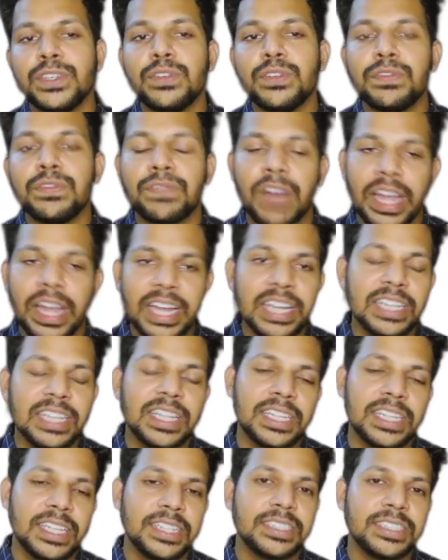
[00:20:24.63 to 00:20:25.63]
you find
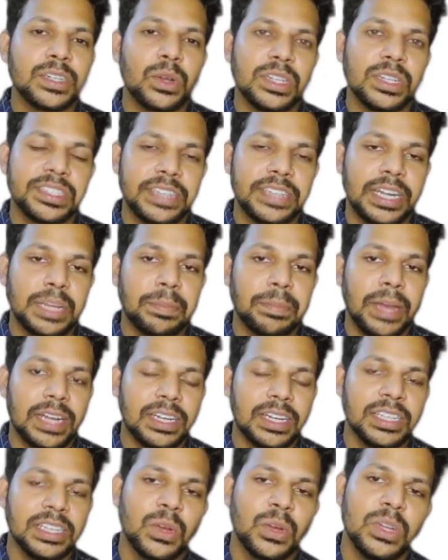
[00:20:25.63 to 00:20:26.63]
that there is a cholestatic pattern,